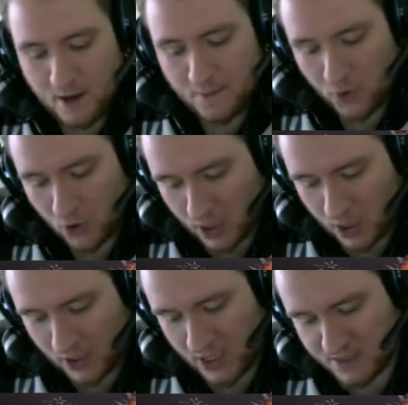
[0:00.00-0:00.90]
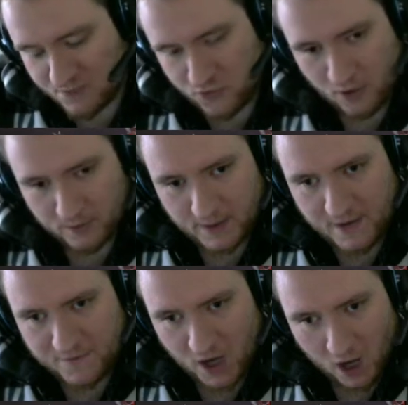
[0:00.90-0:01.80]
But it's probably,
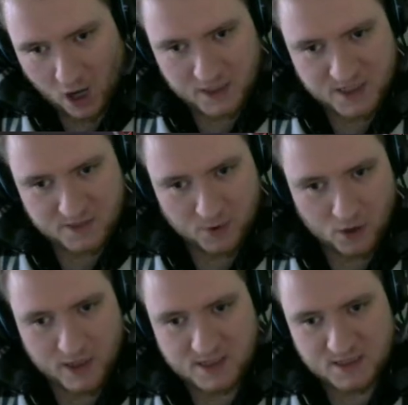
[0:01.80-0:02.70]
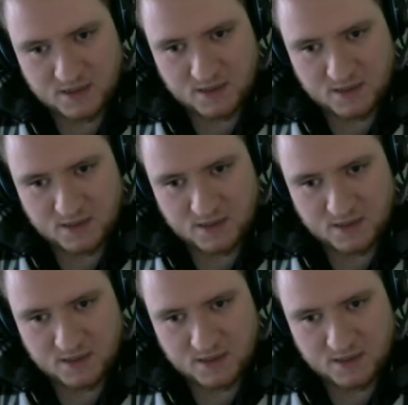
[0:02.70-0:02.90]
if you're hard support, it's